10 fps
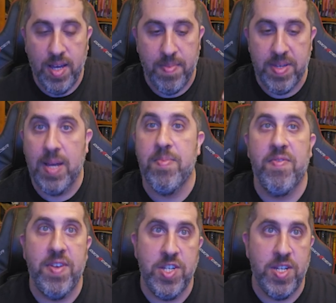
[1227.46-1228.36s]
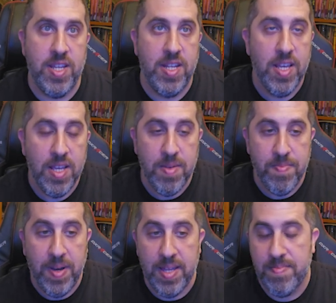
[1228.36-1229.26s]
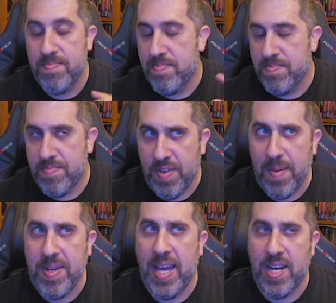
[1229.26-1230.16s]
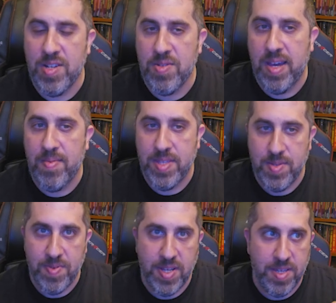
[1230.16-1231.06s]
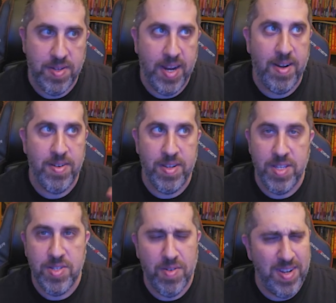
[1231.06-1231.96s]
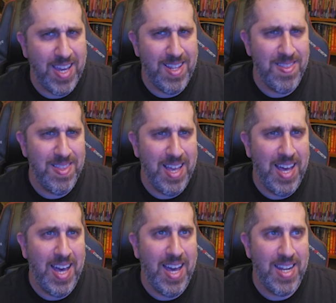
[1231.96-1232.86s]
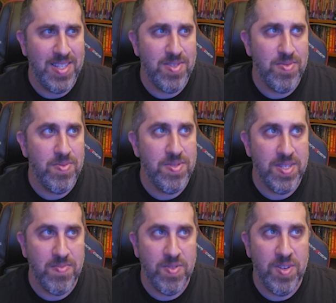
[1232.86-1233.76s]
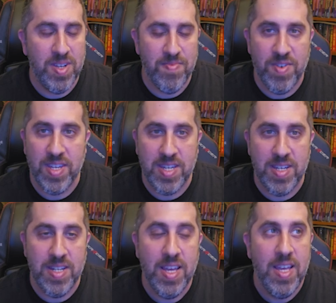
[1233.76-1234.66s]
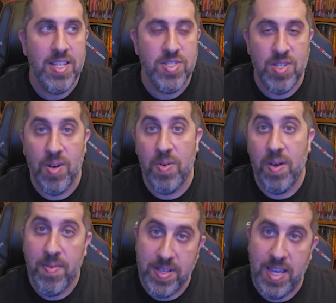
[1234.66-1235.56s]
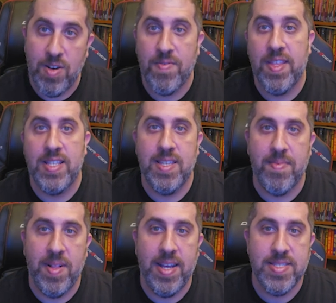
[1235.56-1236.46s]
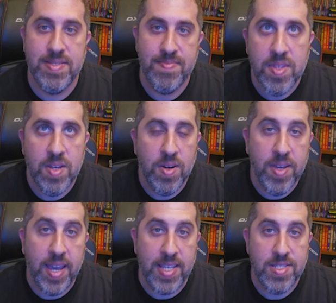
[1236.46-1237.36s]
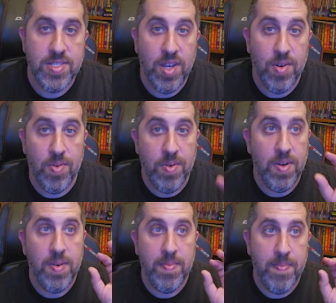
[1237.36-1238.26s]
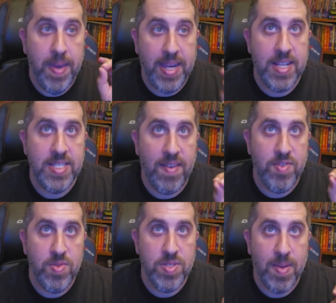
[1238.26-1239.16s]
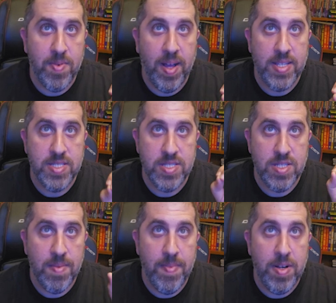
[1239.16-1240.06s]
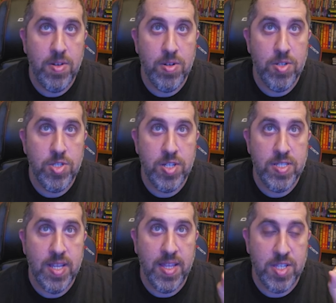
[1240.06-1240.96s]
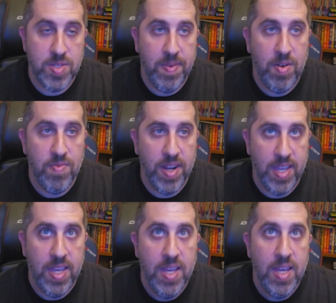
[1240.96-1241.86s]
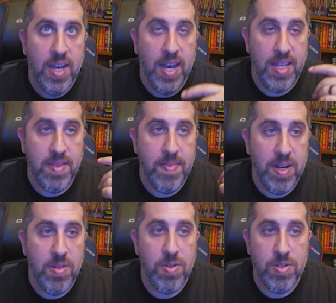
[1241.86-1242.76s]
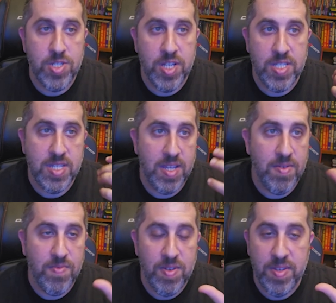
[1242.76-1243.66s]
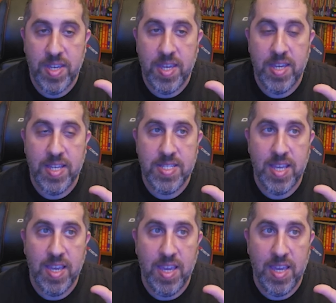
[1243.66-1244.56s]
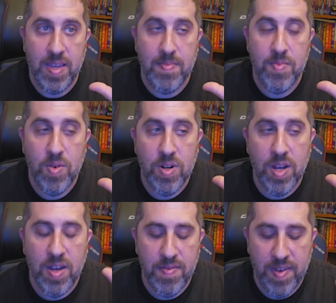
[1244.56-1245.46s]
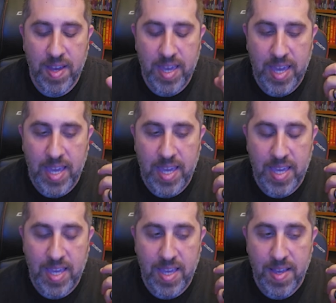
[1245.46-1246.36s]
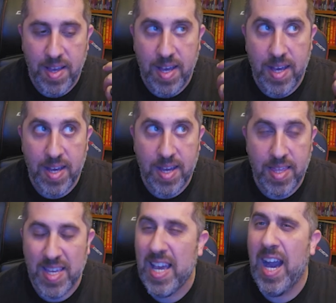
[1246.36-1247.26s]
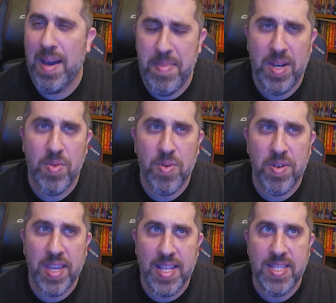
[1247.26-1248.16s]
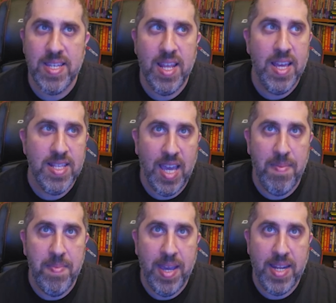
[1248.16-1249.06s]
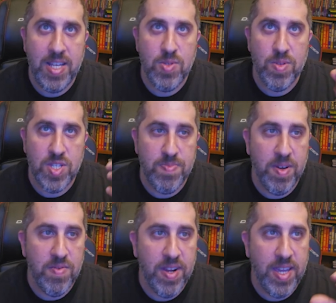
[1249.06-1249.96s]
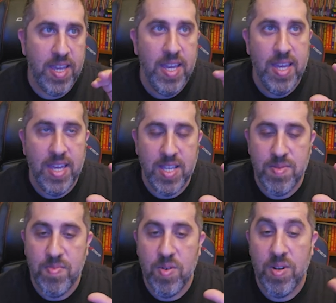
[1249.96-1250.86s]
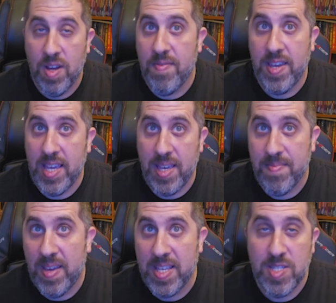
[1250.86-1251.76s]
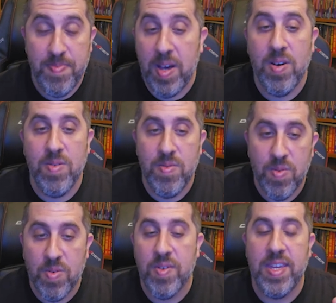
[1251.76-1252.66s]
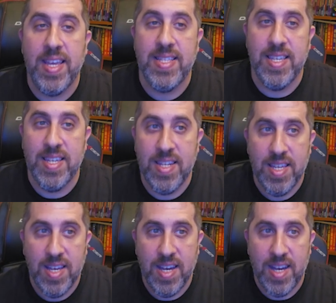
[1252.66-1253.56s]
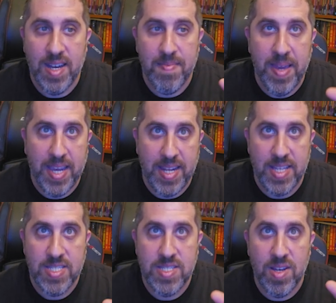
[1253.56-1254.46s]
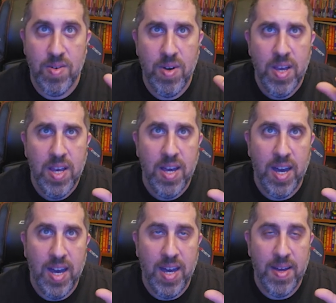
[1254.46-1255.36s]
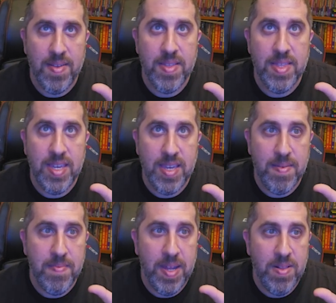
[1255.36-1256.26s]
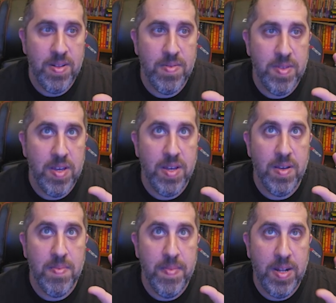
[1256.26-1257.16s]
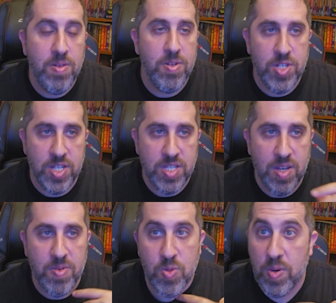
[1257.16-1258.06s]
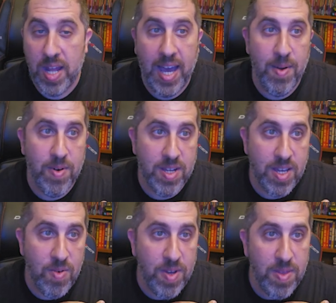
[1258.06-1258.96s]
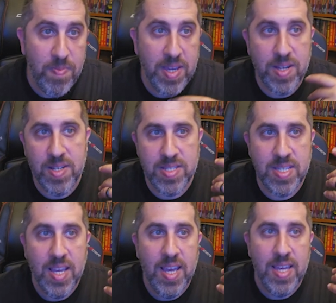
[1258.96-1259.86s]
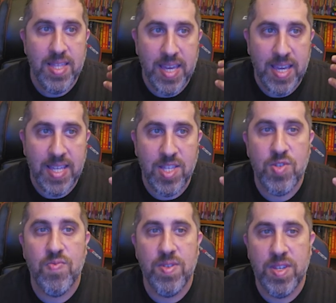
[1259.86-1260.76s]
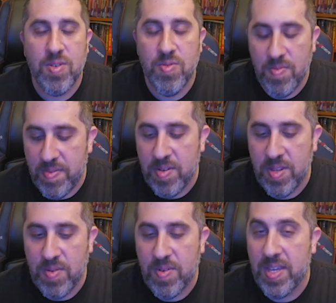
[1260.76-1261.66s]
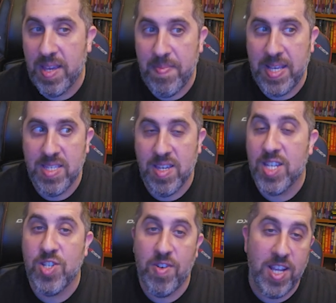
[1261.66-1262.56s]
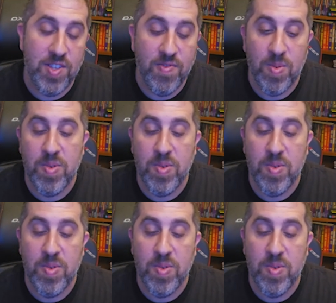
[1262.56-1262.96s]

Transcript: become proficient in, but probably not going to do that with this particular character. He's already got a lot of tools, and we're looking pretty good. So let's head over to that subclass. Okay, so Mechanists have two subclasses, the Metallurgist and the Spellwright. The Metallurgist really is more of a I think combat-oriented type Mechanist, where the Spellwright is more of a spell-oriented Mechanist. So the Metallurgist, though, is what I want to go with, because they get this really cool ability where they basically transform